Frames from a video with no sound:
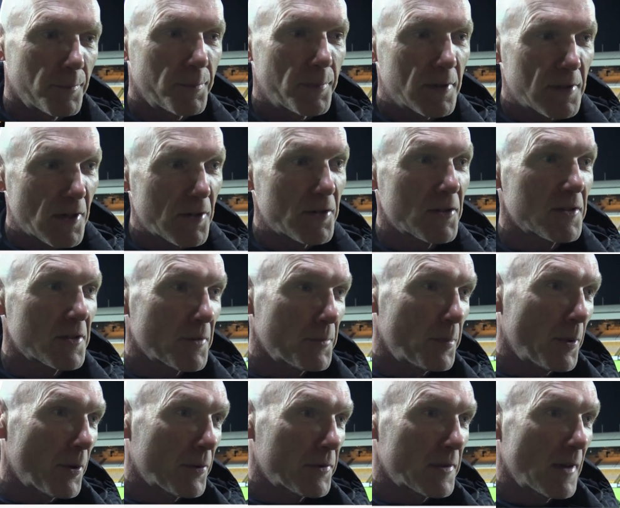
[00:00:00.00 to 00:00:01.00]
positions of
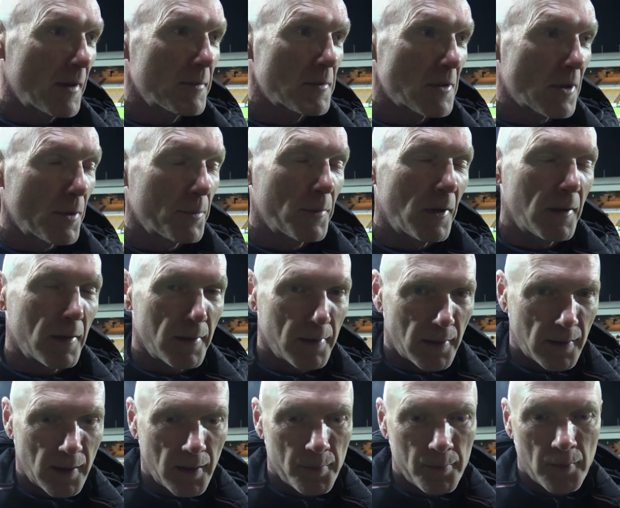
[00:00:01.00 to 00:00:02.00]
both teams coming into the
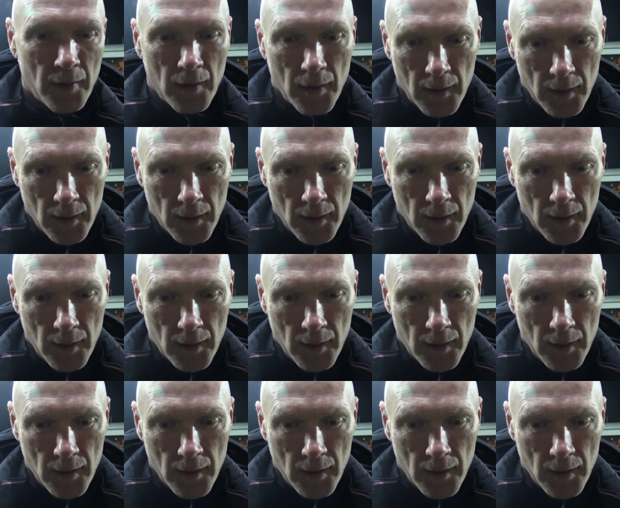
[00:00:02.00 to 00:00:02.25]
game.